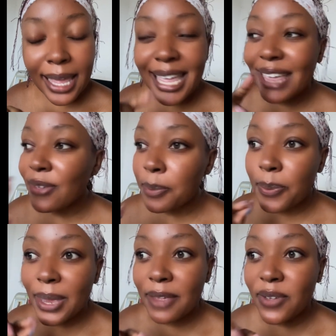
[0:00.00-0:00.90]

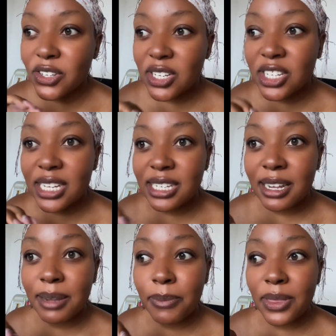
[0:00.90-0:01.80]
If a teacher
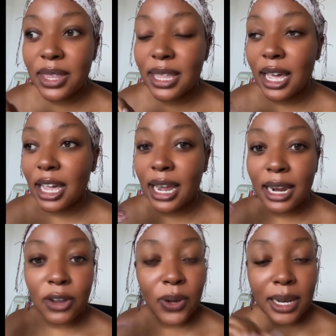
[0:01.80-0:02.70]
telling me that their
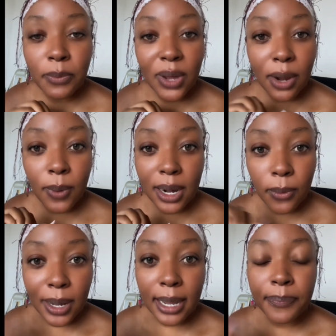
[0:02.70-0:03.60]
curriculum
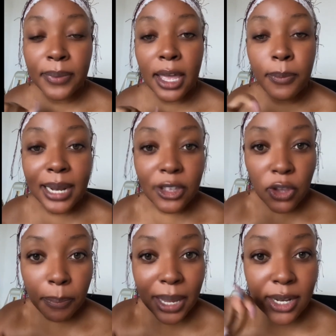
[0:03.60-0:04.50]
wara, I'll be like,
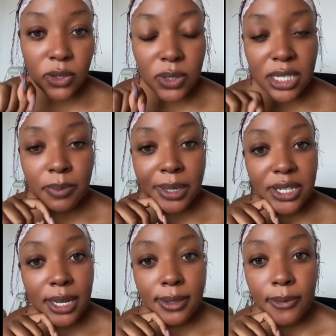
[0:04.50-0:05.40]
you're paid to teach my
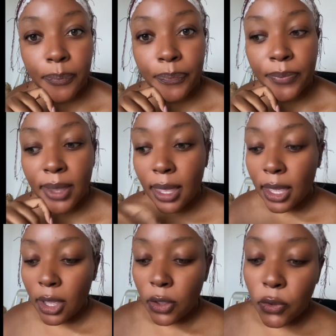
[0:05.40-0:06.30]
child.
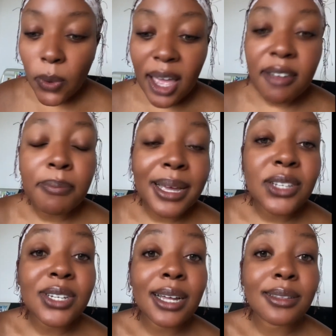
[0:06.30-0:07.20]
You have my
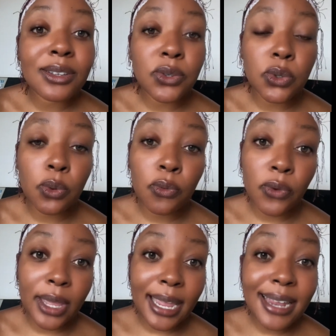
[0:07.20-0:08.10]
child in your school
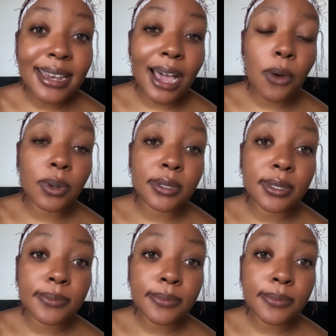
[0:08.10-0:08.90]
for 8 hours.